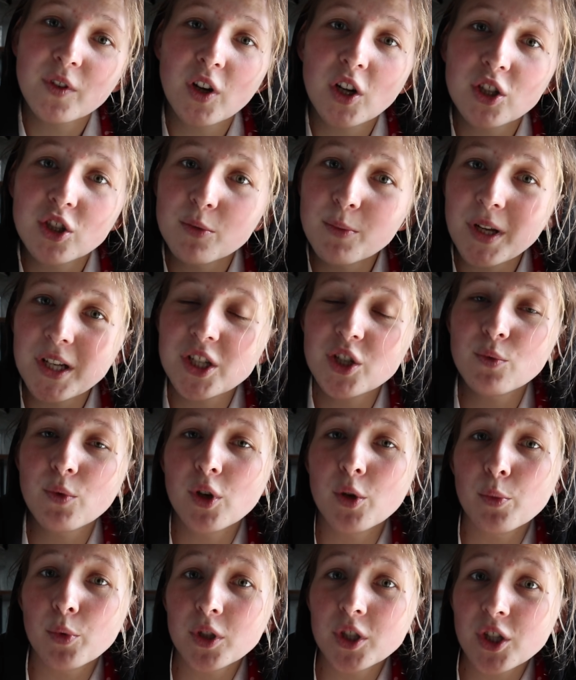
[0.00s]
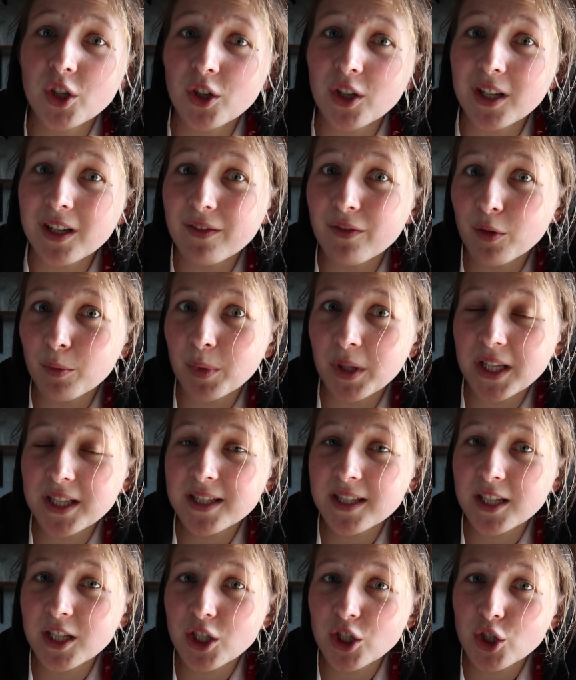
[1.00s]
forgot to mention when you put your kefir
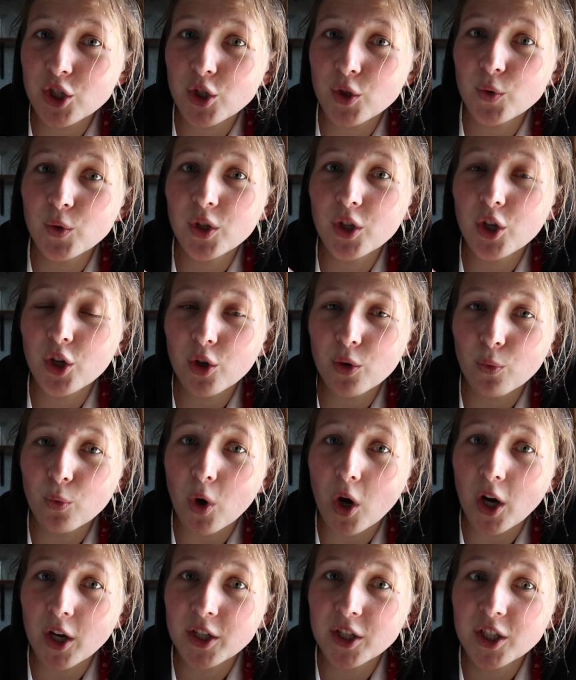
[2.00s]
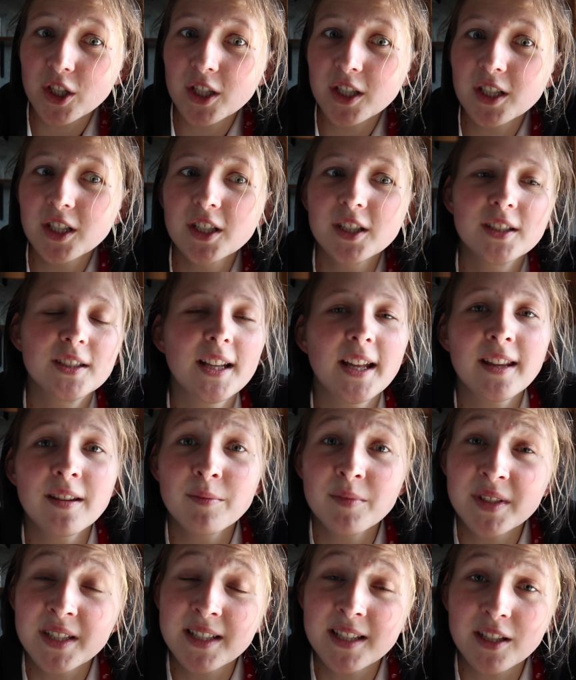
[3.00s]
beads into your water, let
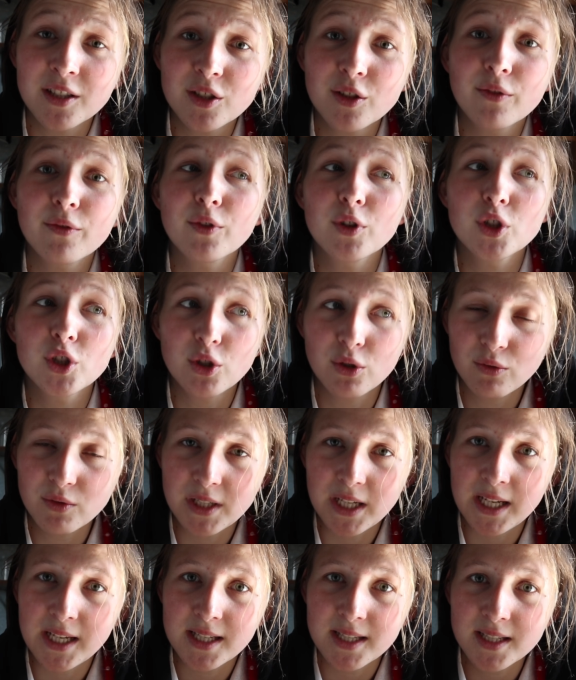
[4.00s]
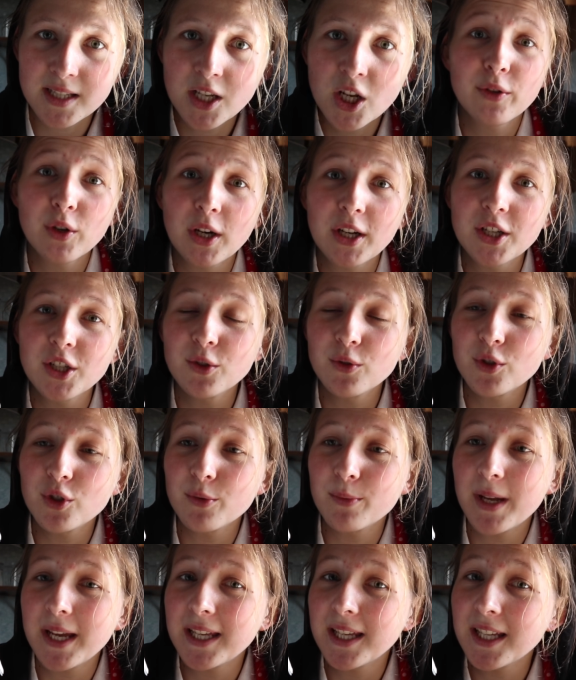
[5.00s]
them sit for two days. If you are new
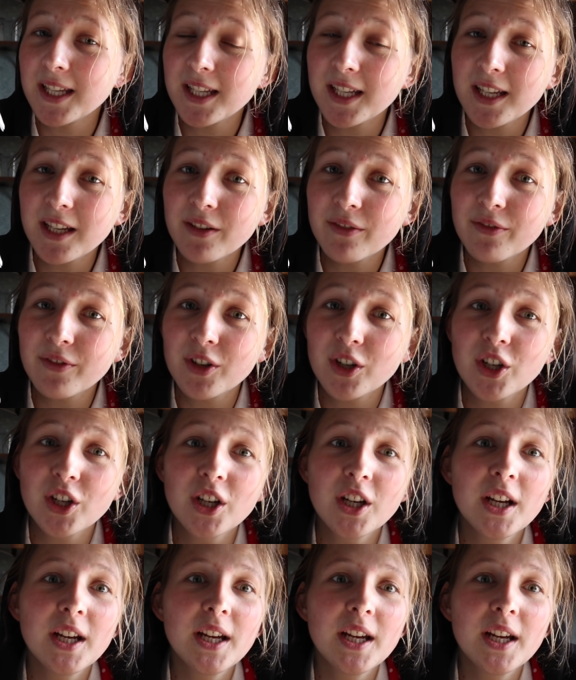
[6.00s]
to making kefir